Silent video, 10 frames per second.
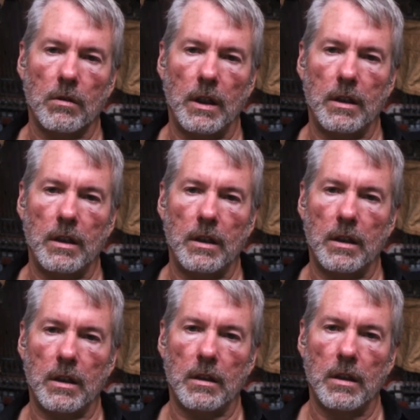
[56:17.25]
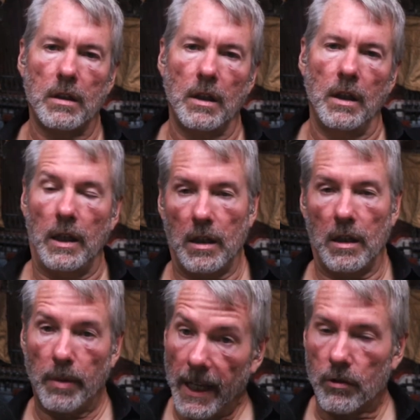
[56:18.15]
And in a
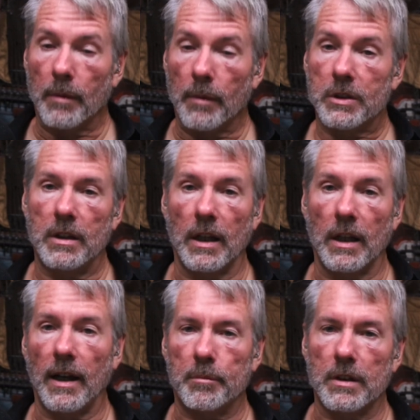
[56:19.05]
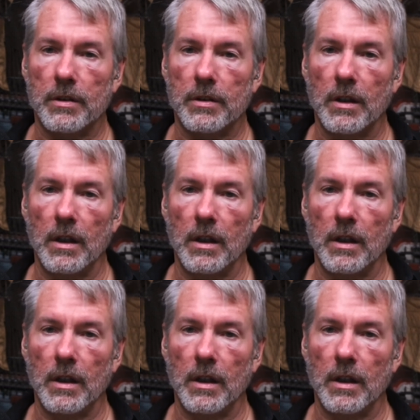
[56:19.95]
bankruptcy, that happens.